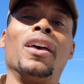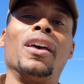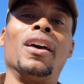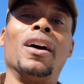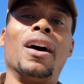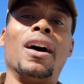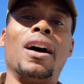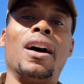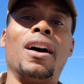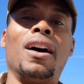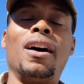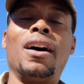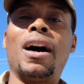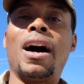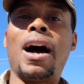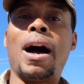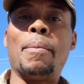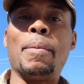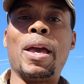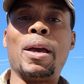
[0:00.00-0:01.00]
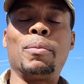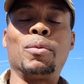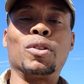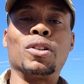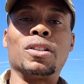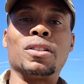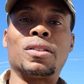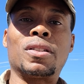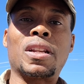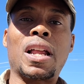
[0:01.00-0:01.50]
I'm able
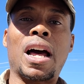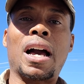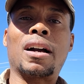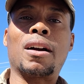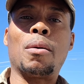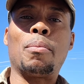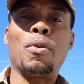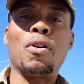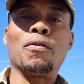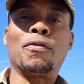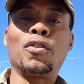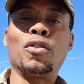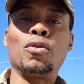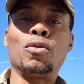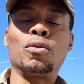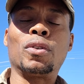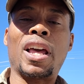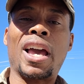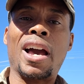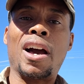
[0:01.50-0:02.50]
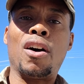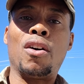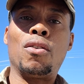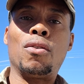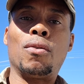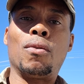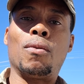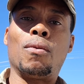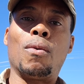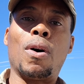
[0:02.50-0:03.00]
to stock up on fuel now
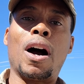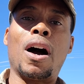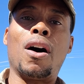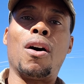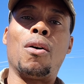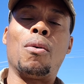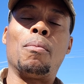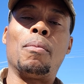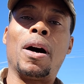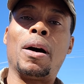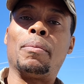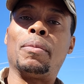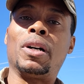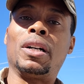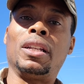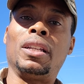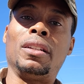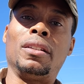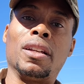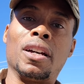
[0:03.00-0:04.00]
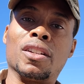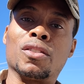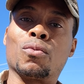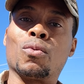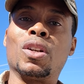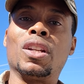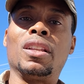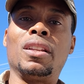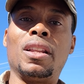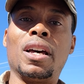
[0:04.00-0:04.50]
while my money does
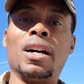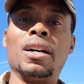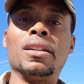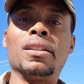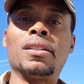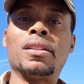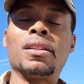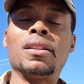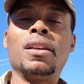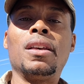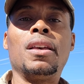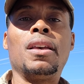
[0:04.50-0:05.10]
what it does.